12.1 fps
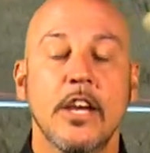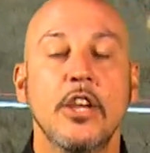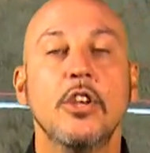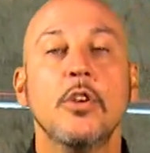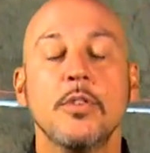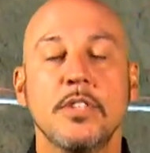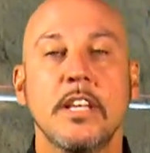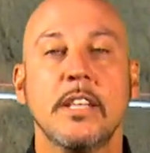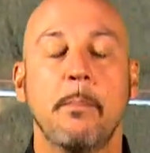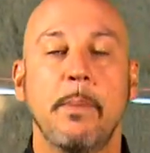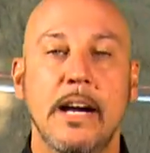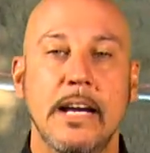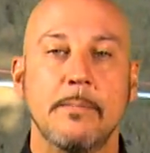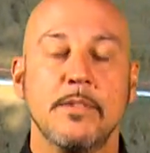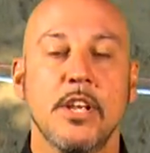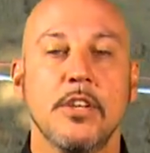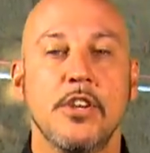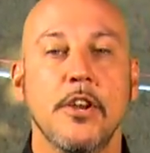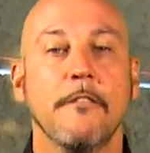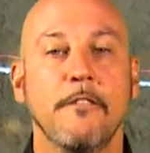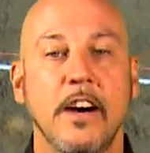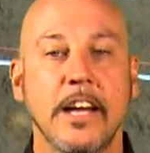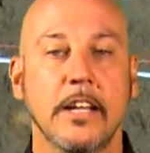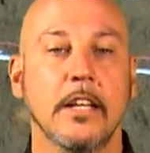using the pipes to your
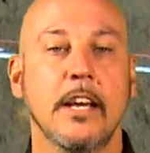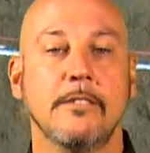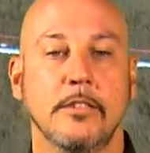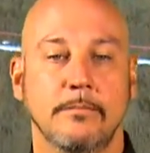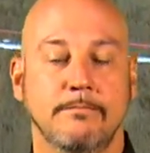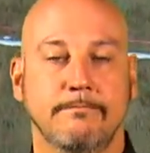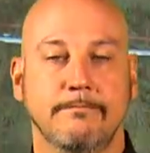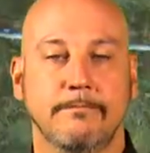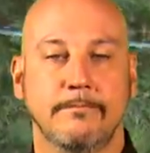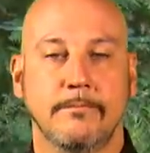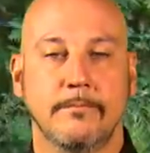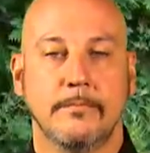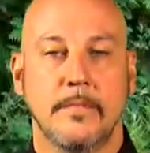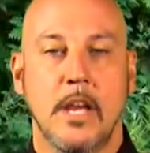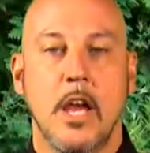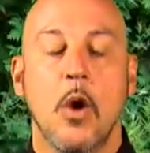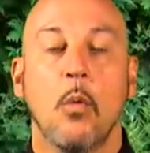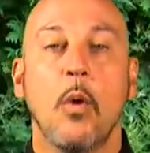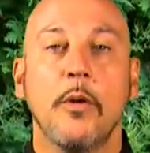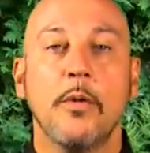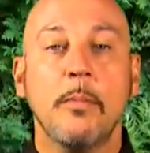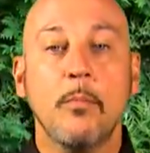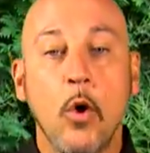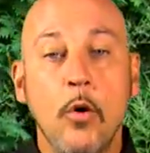final level. When
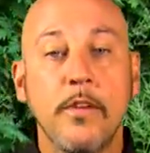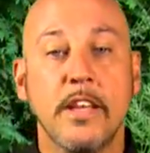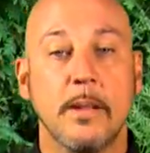removing